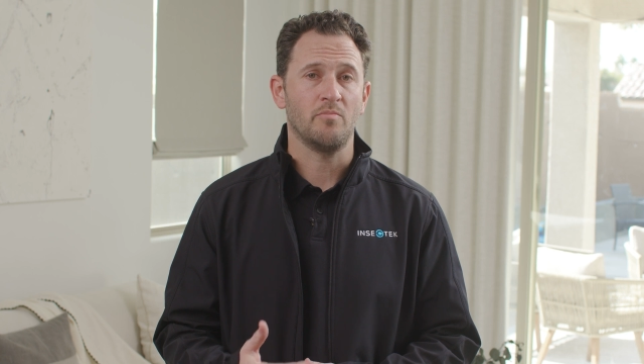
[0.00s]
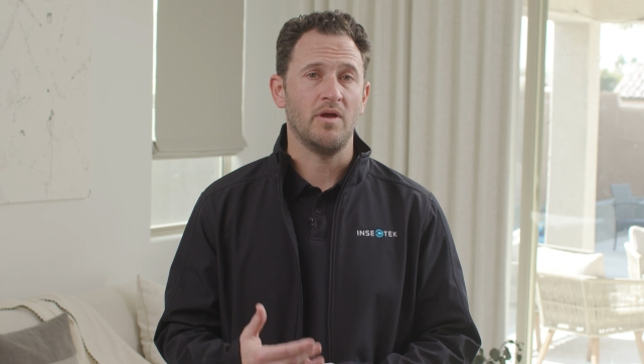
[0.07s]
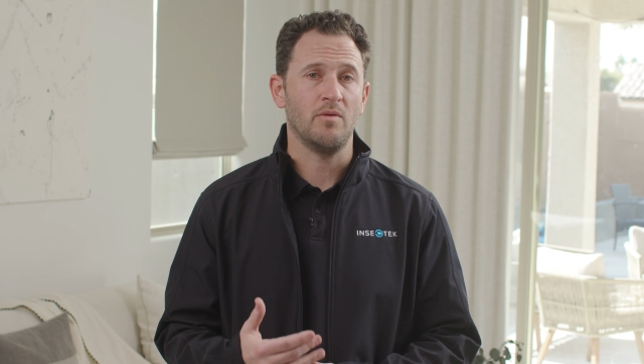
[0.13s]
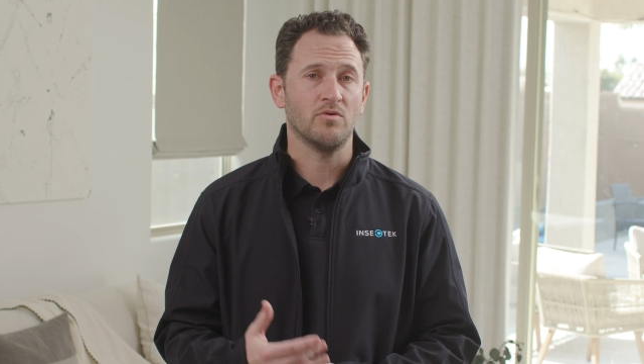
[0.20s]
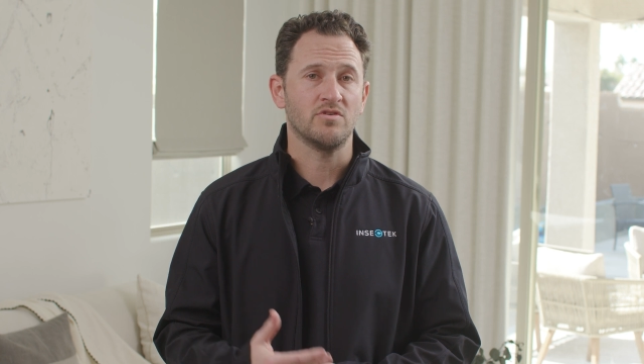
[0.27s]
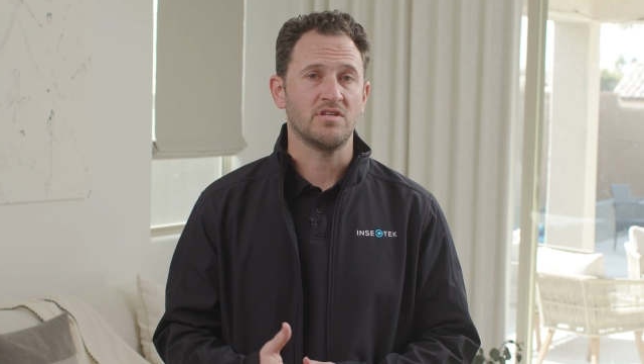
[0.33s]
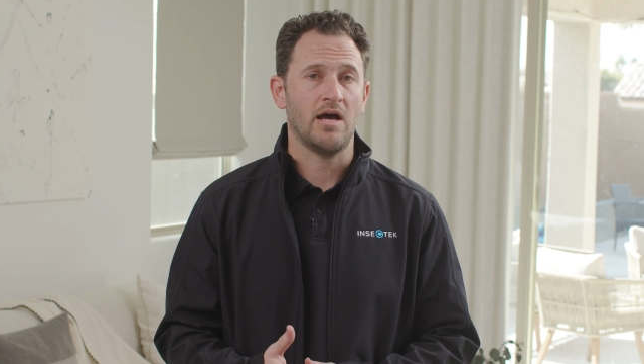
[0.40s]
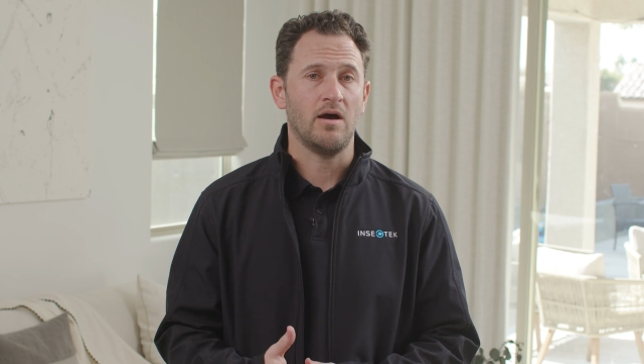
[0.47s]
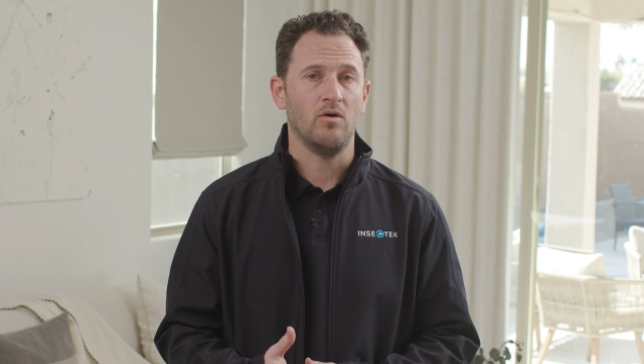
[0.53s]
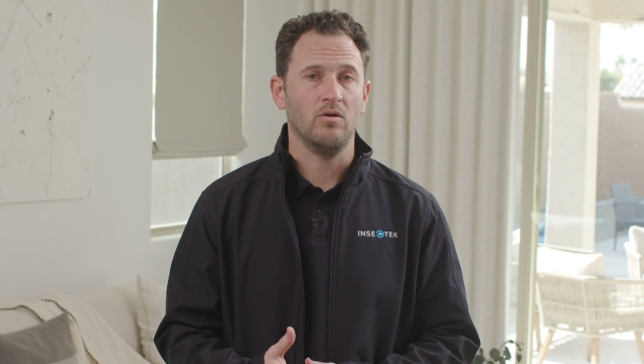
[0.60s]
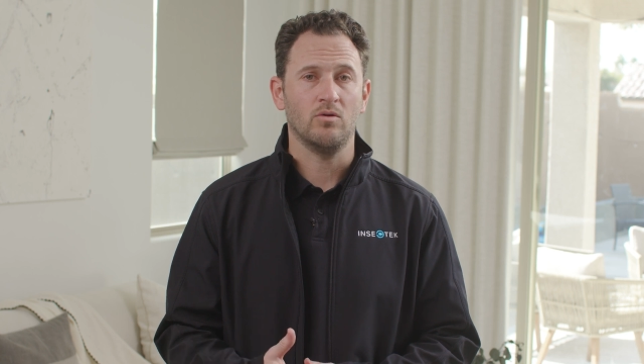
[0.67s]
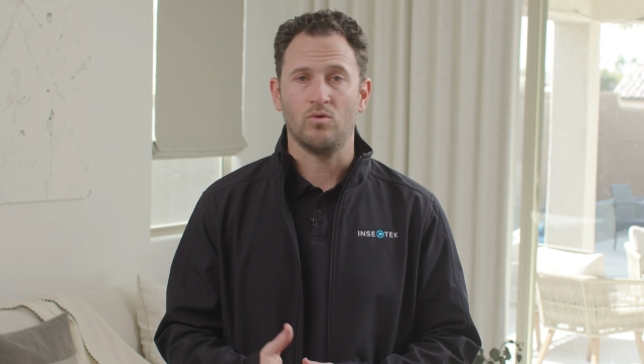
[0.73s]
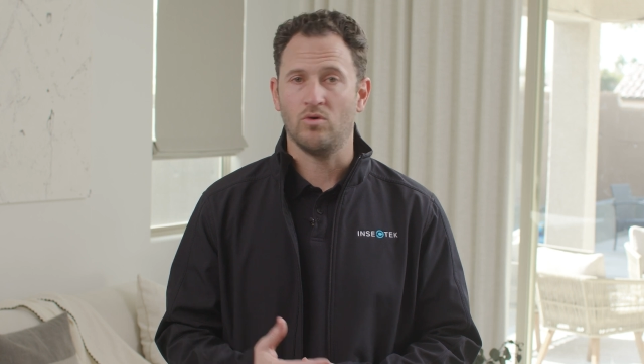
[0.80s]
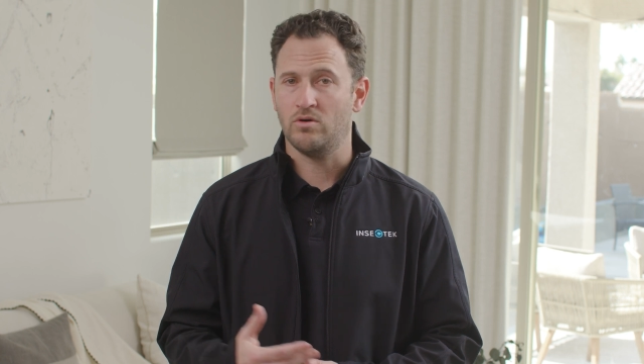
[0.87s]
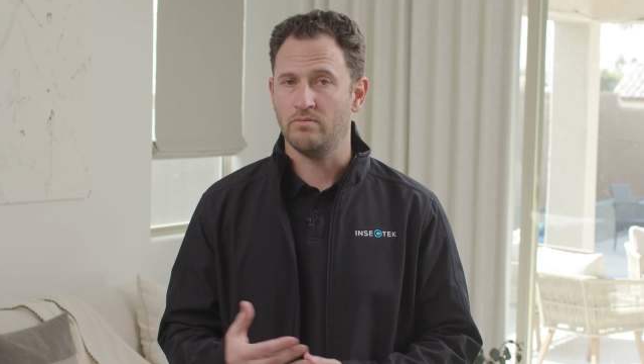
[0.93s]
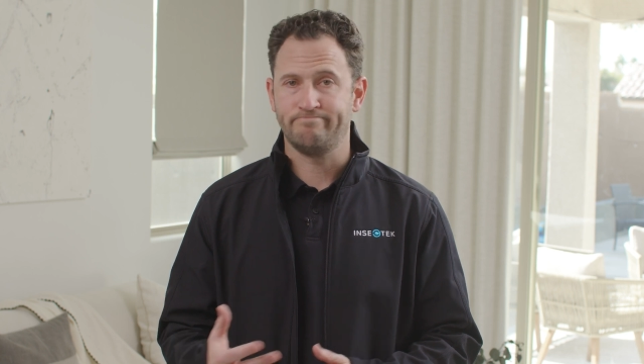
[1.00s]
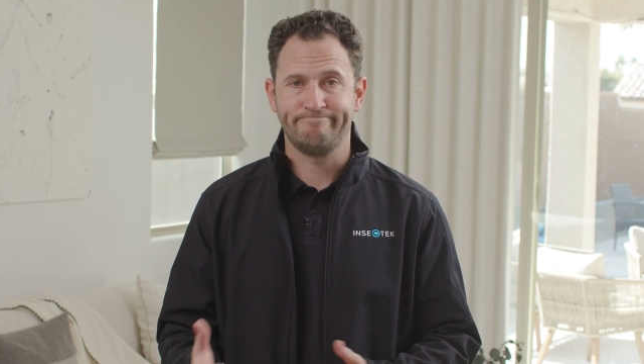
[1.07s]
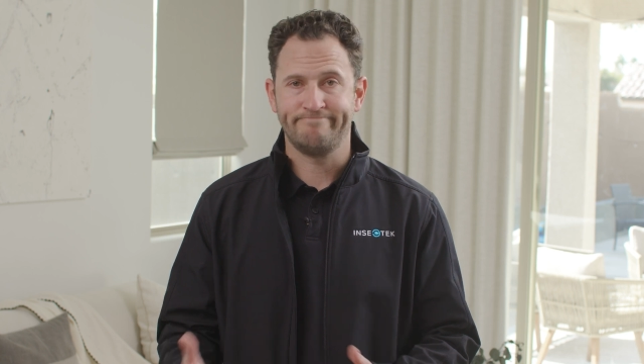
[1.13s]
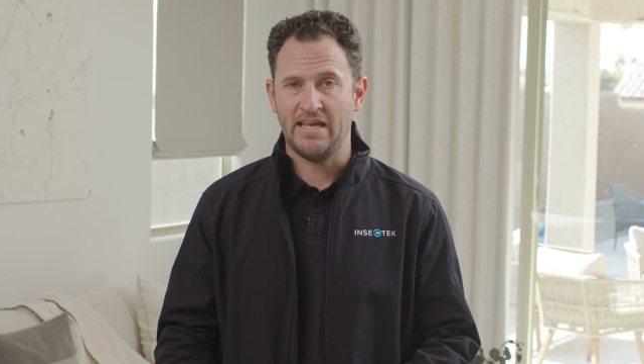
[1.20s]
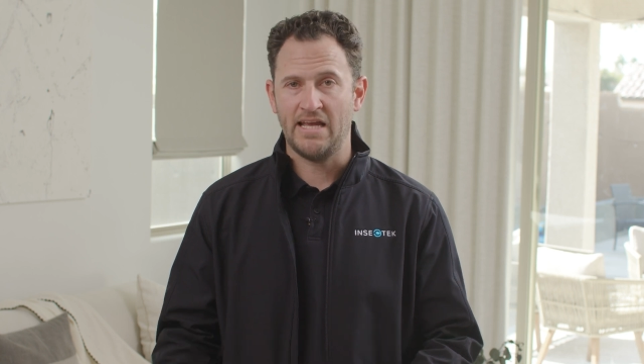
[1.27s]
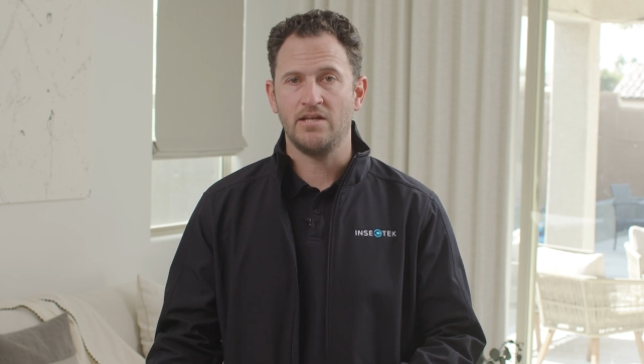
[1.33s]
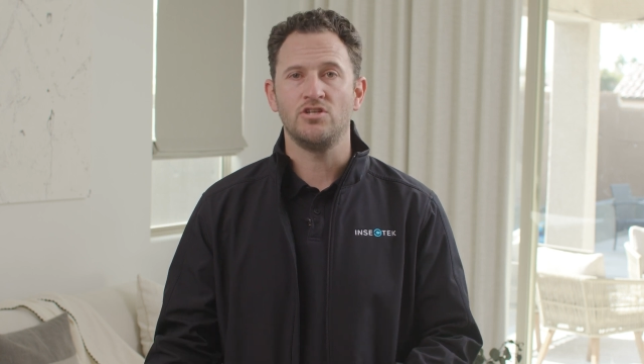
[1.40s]
a paper towel or
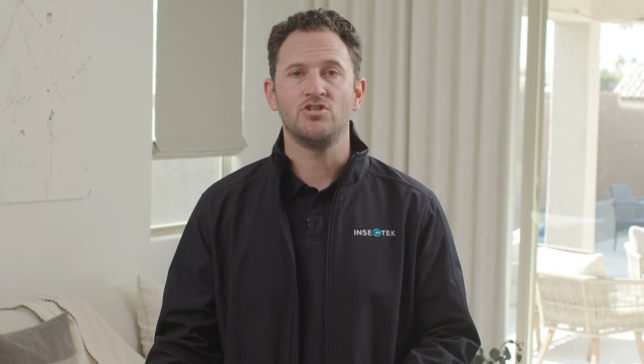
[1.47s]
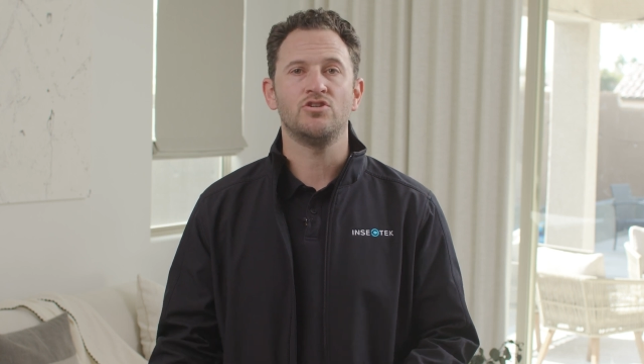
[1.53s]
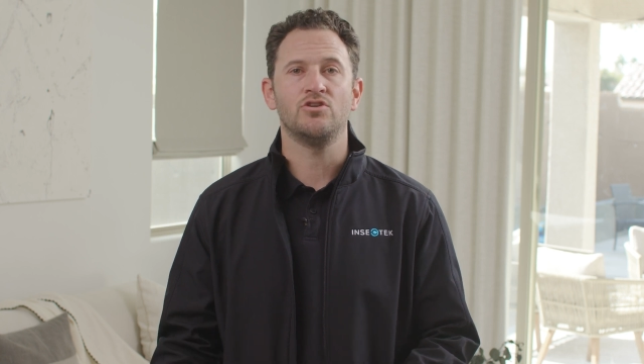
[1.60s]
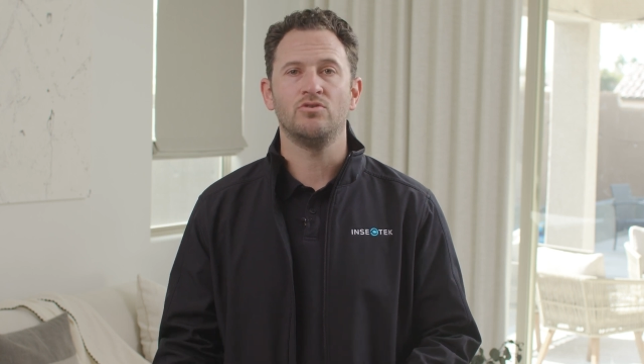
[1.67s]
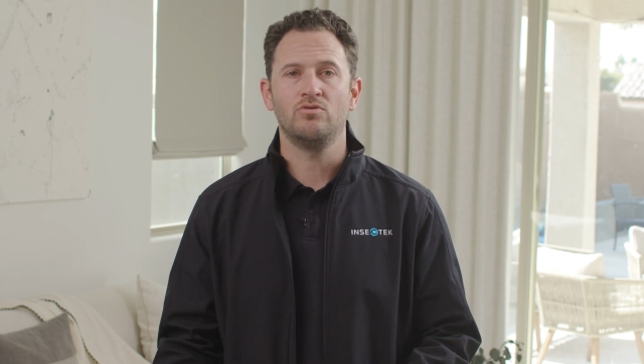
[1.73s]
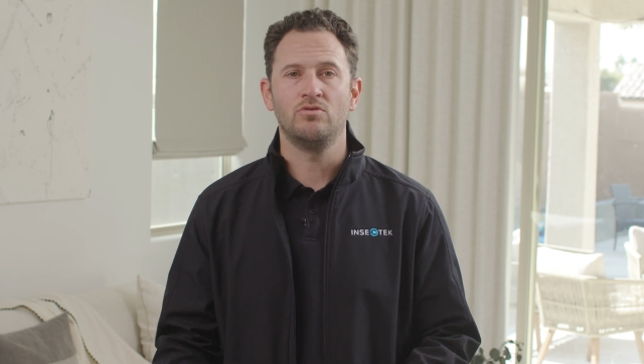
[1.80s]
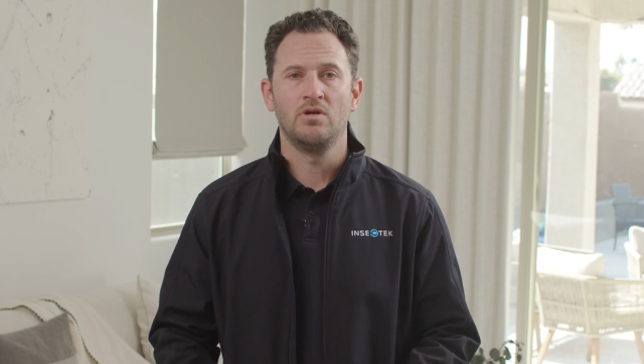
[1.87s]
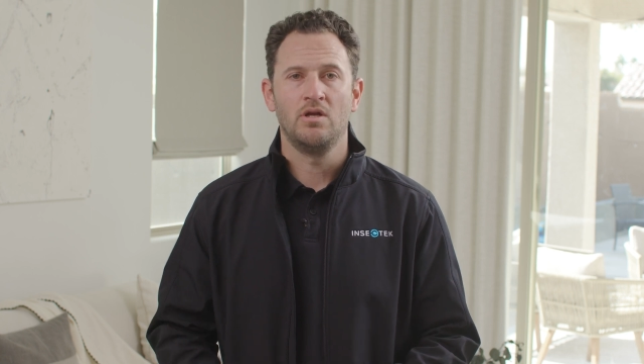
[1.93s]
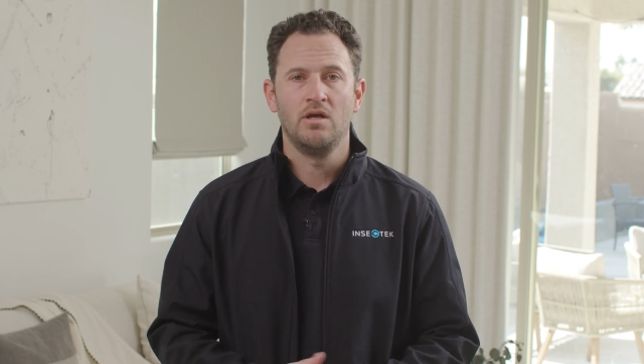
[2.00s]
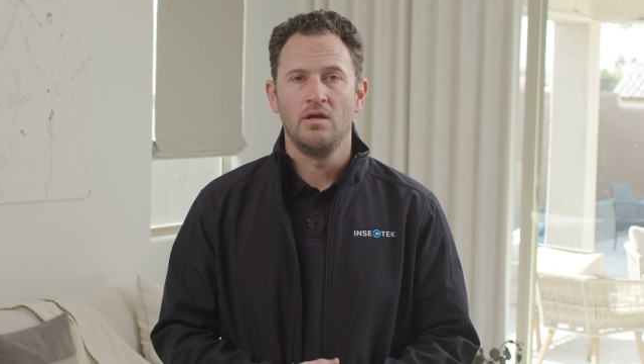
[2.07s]
handy shoe,